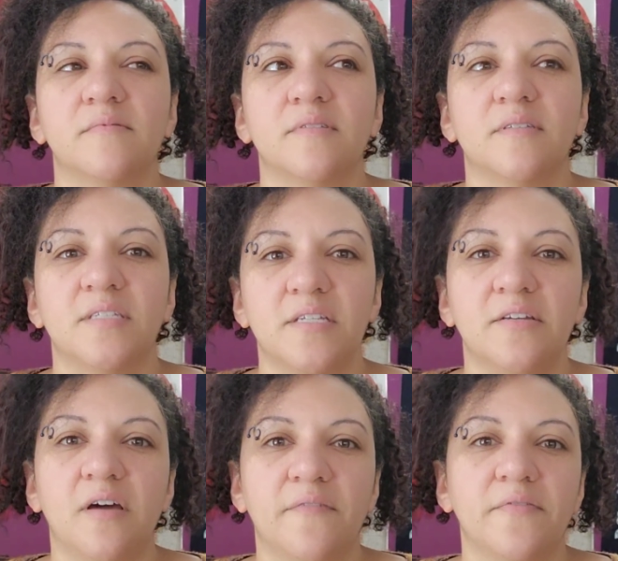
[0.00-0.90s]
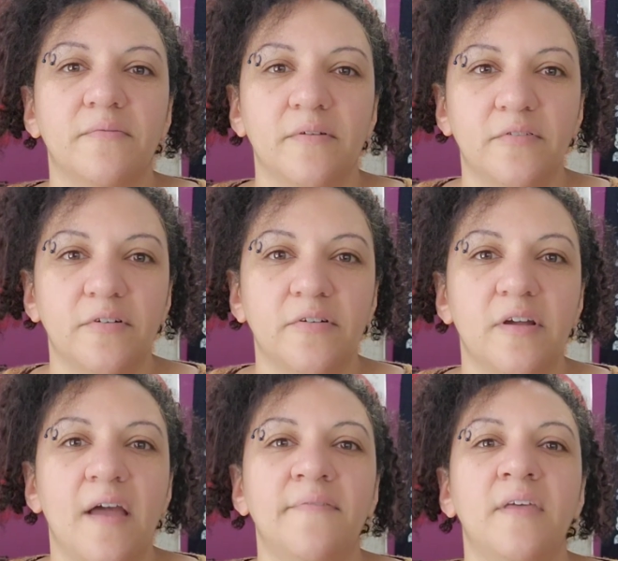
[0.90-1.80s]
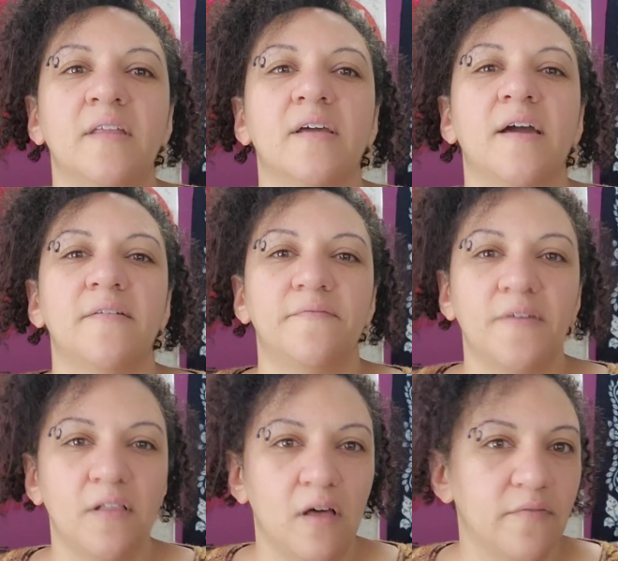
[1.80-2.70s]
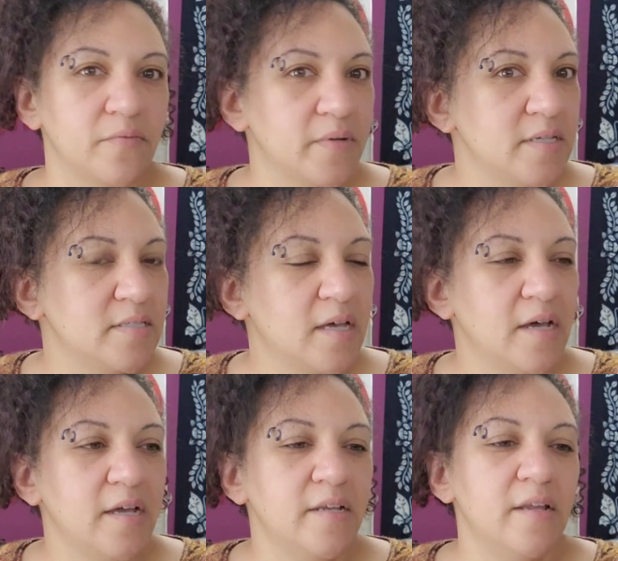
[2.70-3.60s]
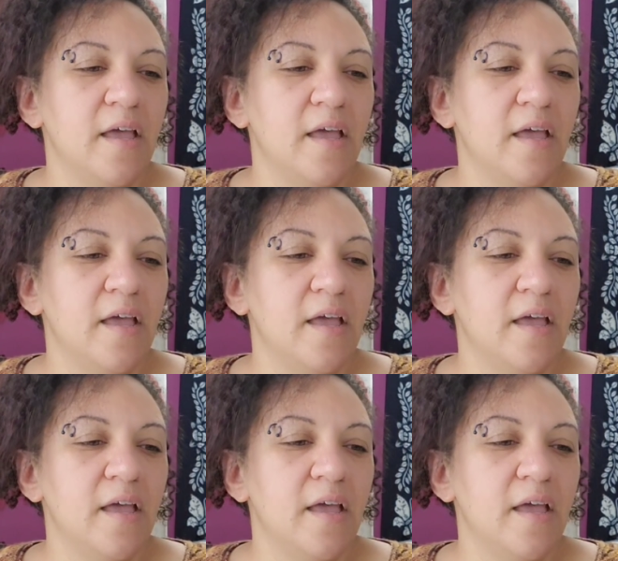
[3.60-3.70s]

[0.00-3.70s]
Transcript: city off the river, and then it kind of fell off the wayside,